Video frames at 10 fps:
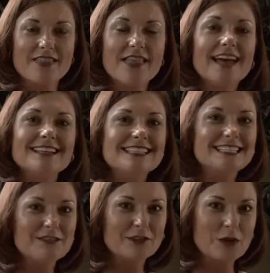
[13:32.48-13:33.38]
That is a
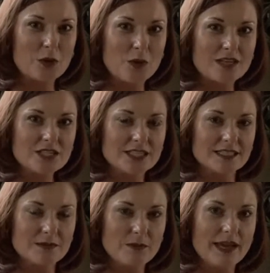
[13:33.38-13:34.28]
difficult question
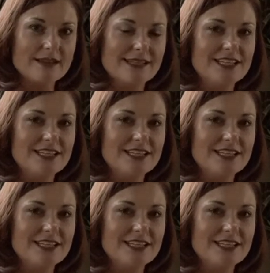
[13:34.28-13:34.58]
because